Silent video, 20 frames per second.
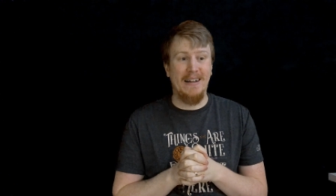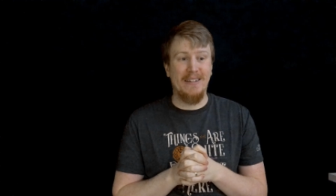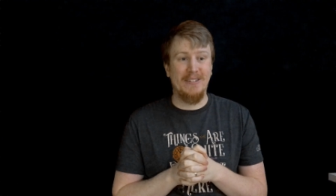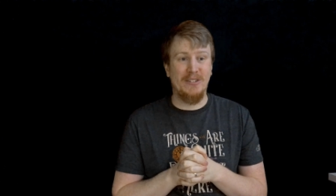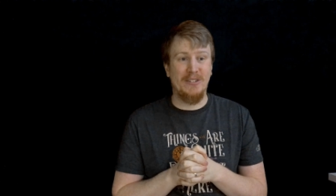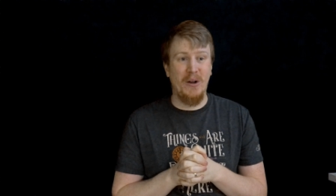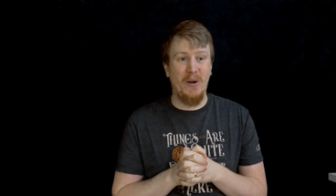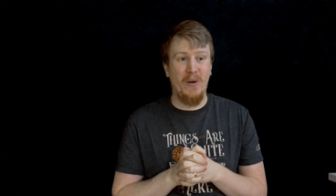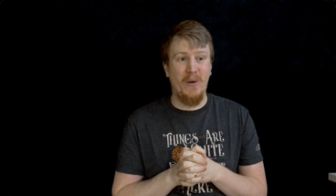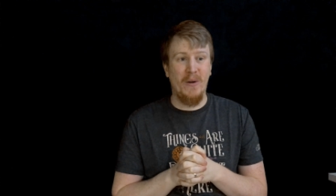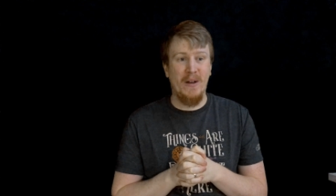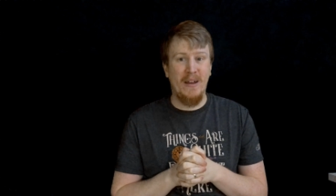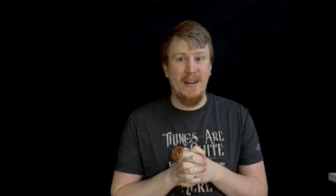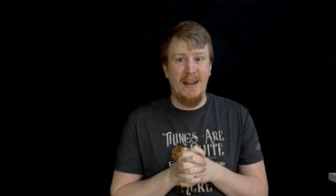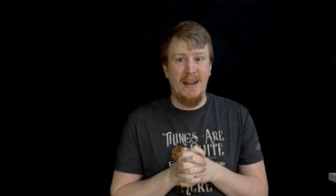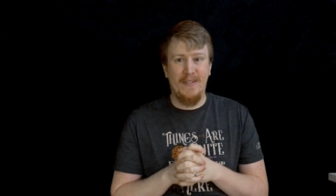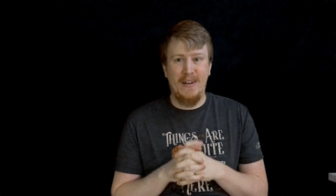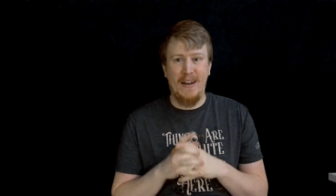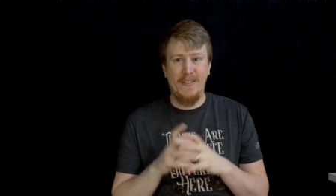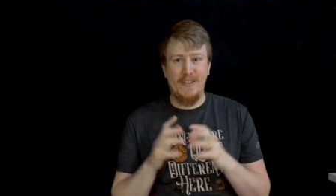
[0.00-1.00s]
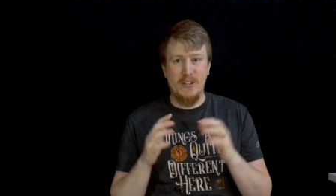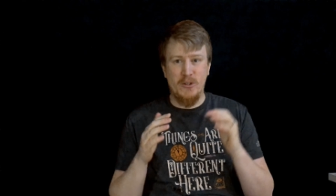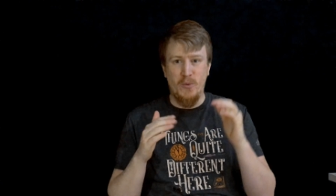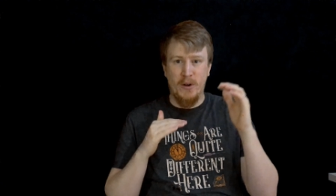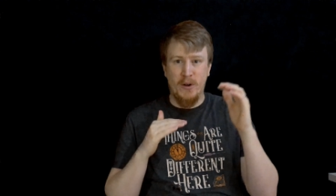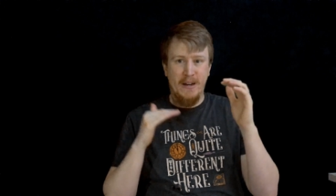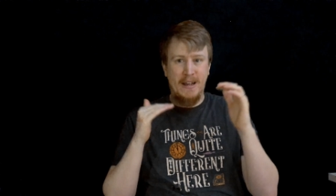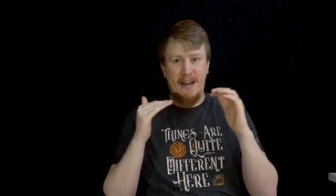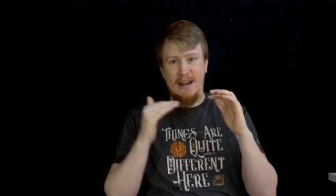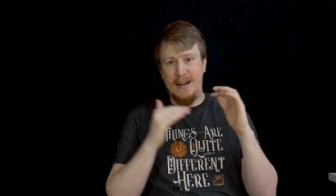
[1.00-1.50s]
So I've got this
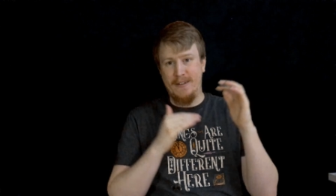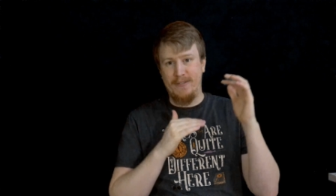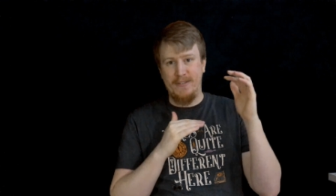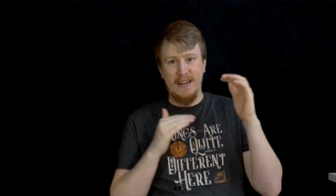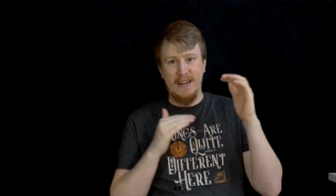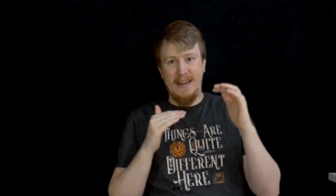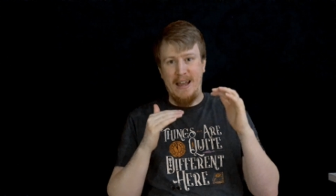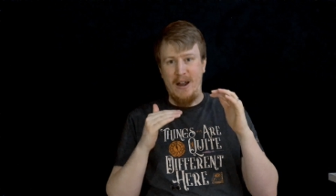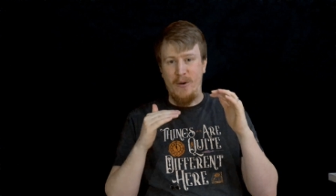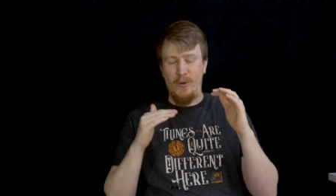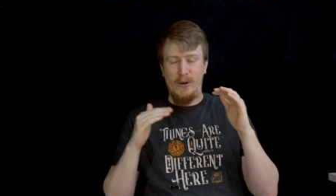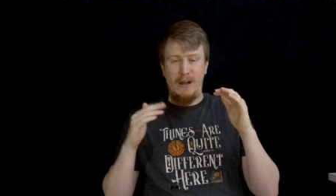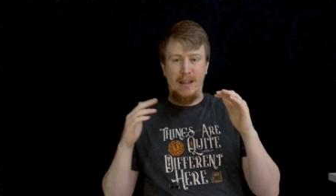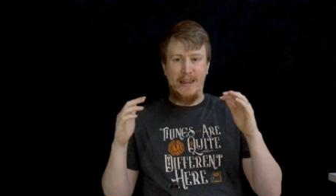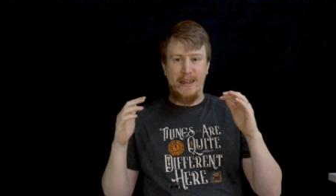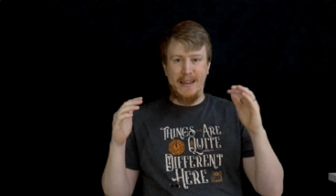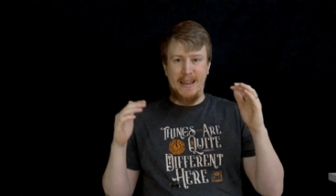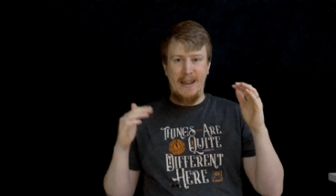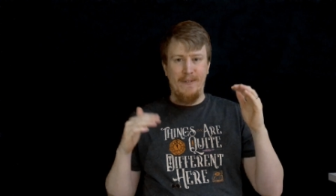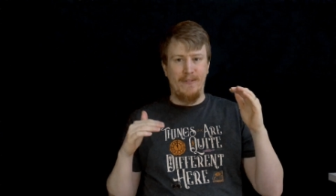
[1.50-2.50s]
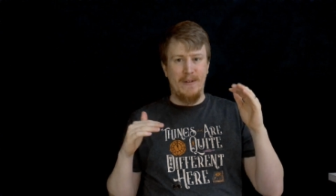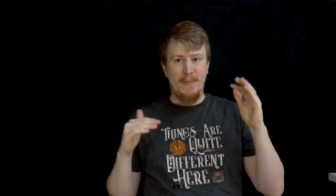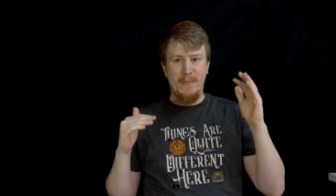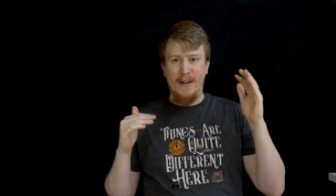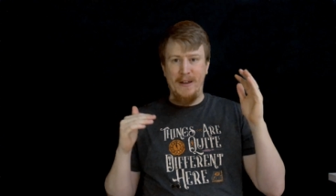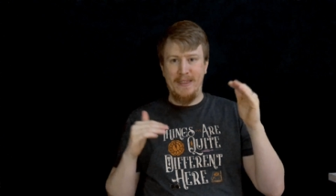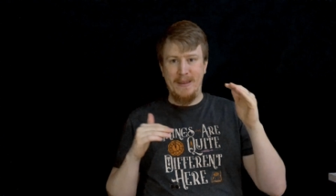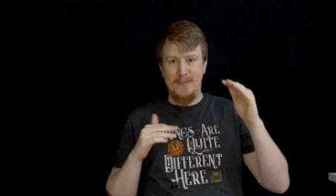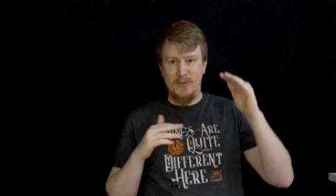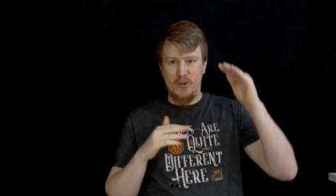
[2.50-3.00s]
weird kind of thing now where I like every
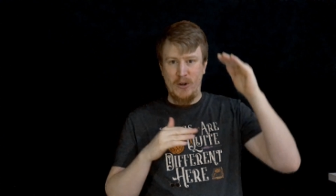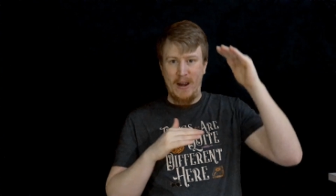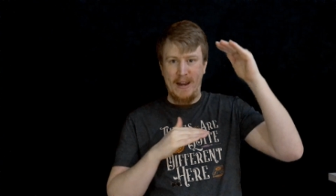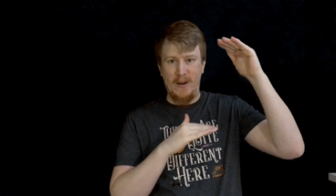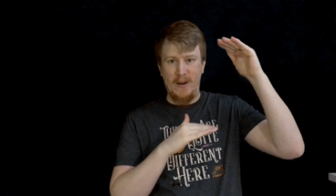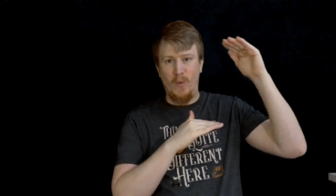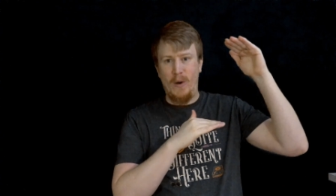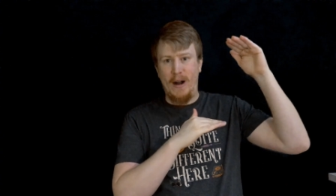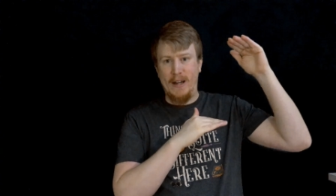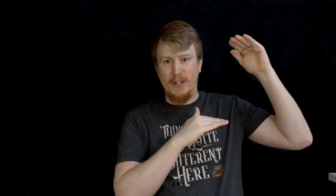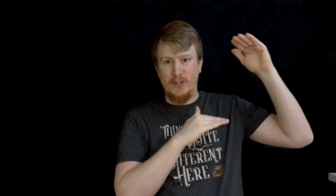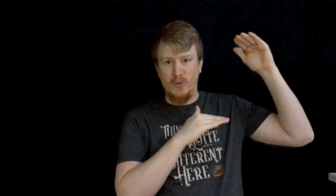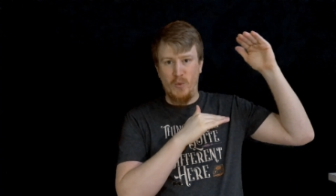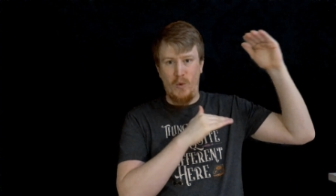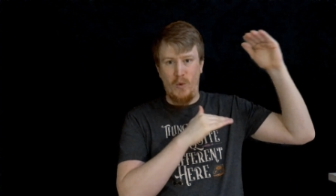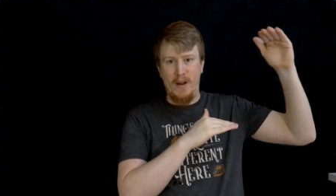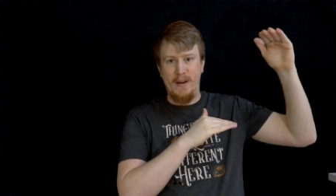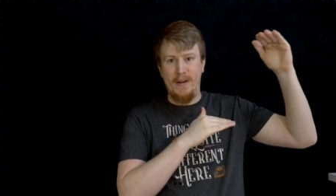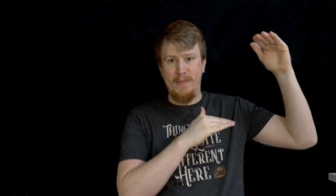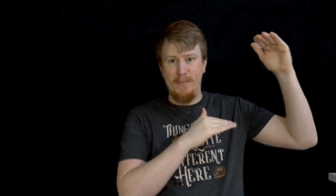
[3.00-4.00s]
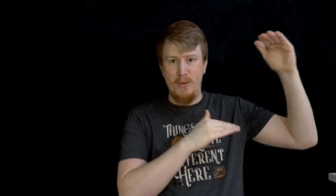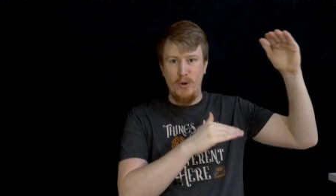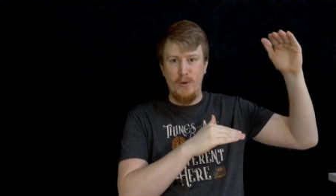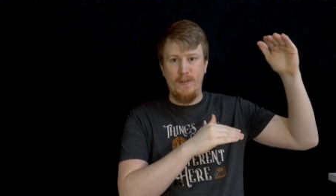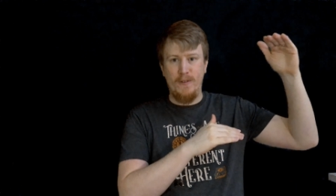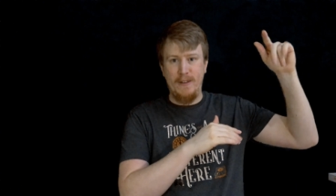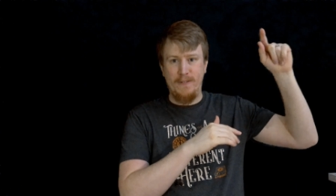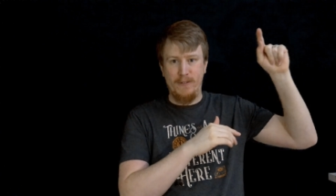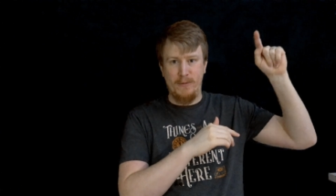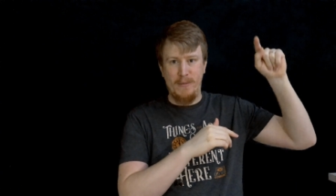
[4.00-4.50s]
month I'm trying to watch one
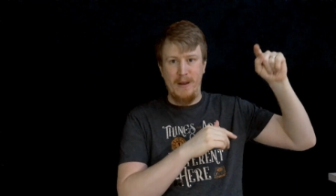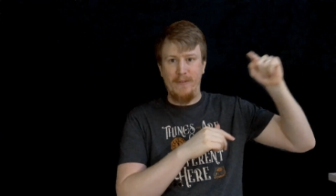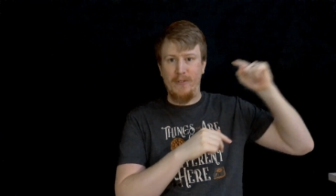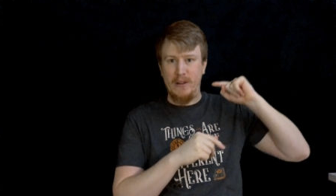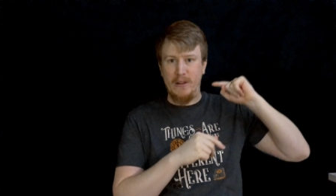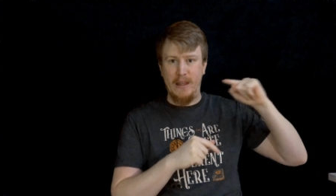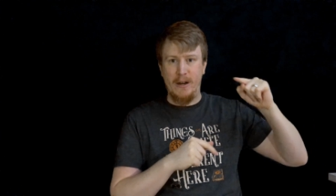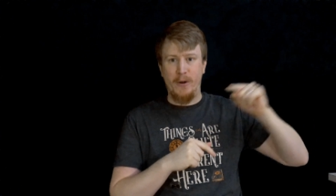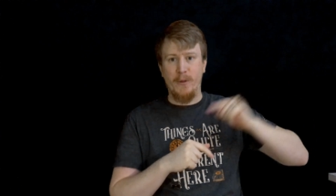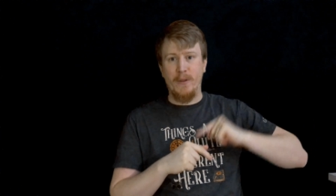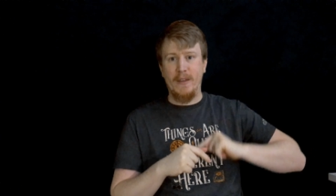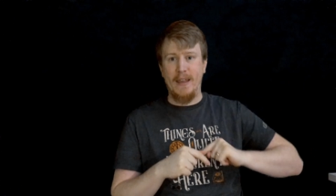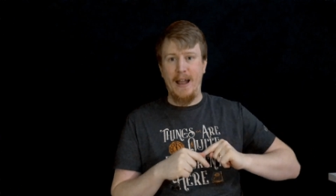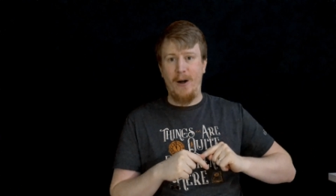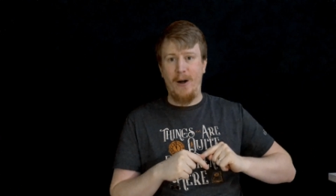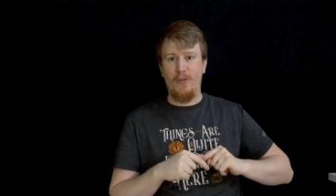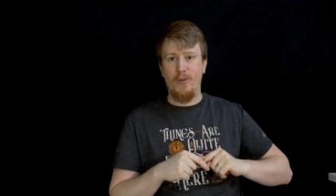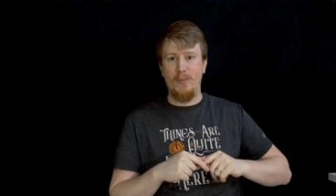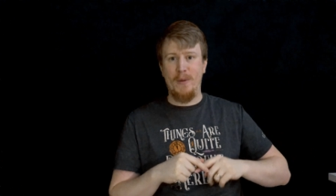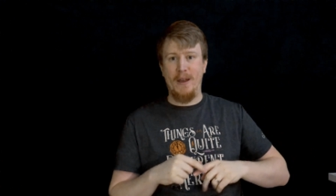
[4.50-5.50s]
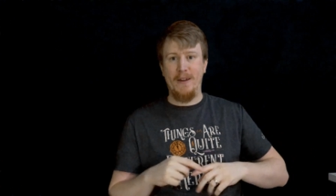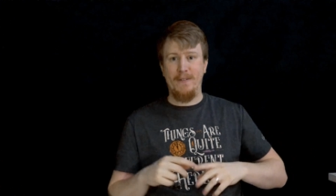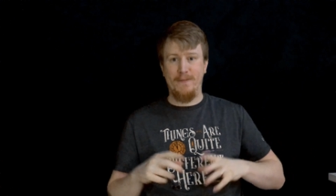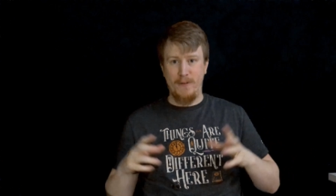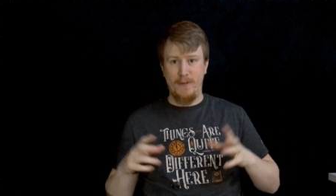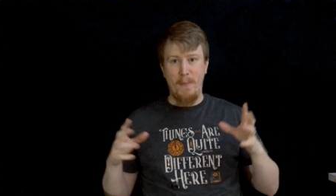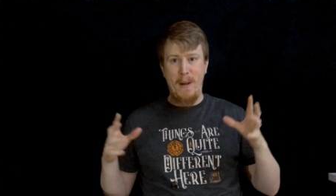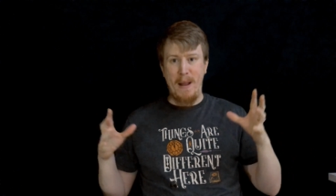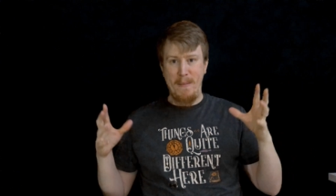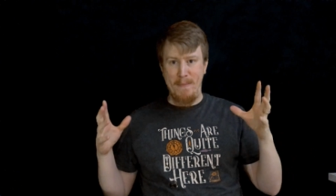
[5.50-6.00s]
movie from every letter of the alphabet
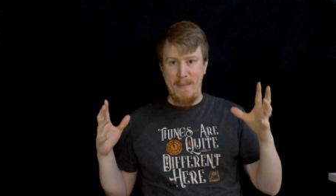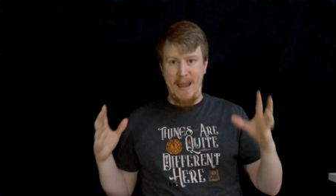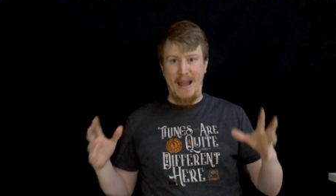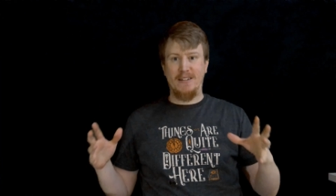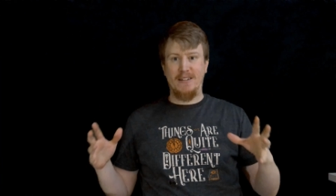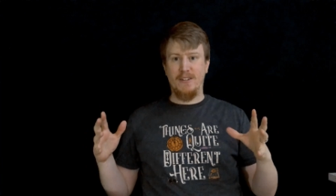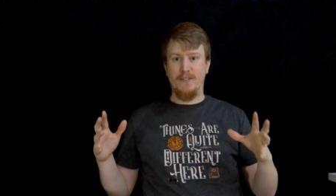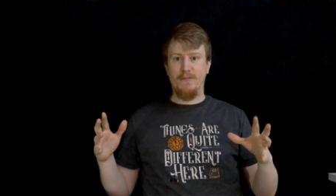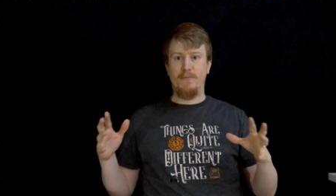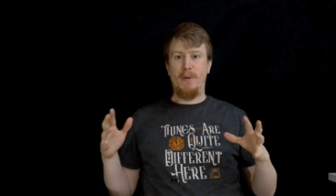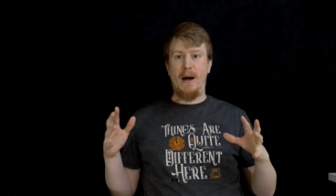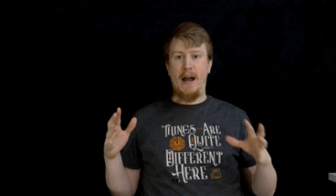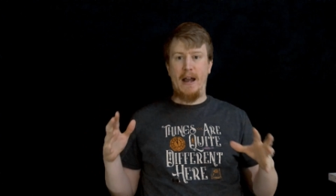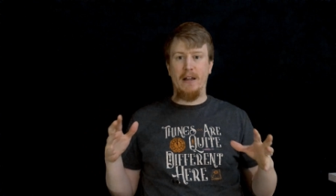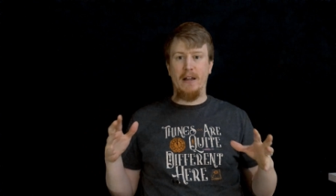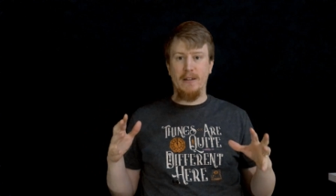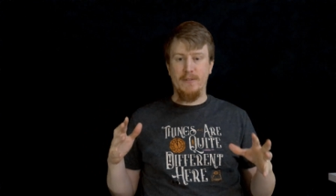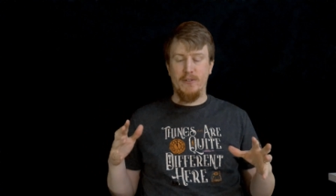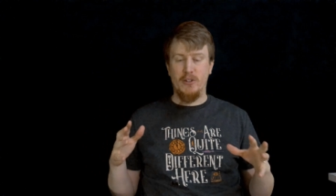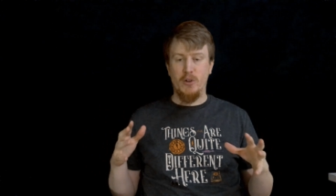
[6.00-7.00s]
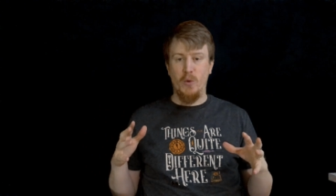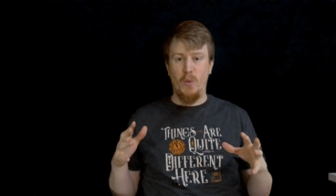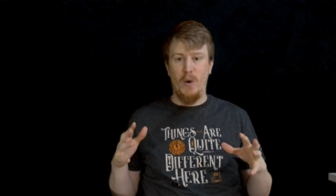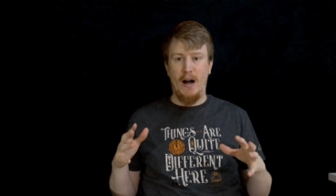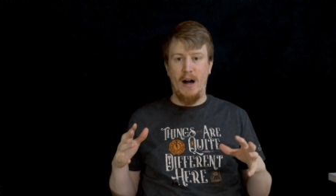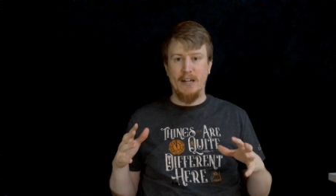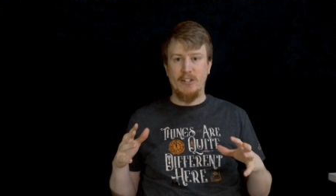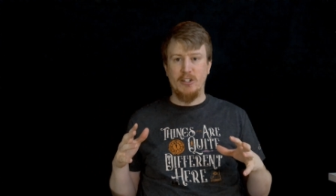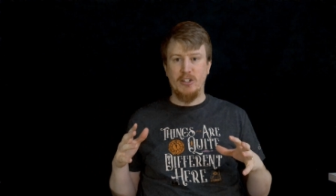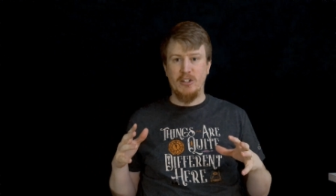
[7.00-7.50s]
from my massive pile of to
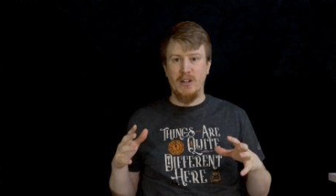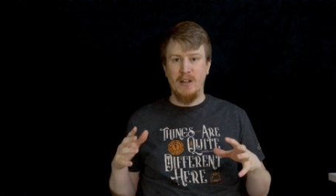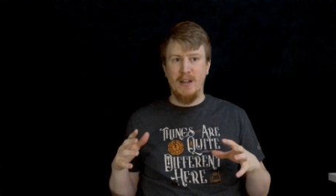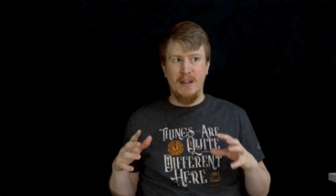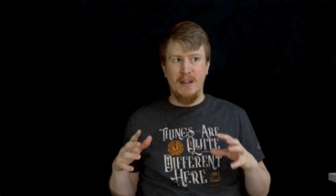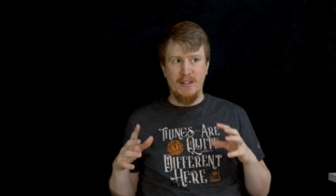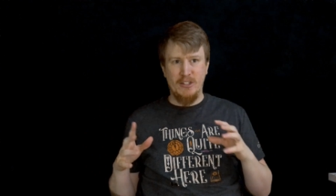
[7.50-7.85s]
watch.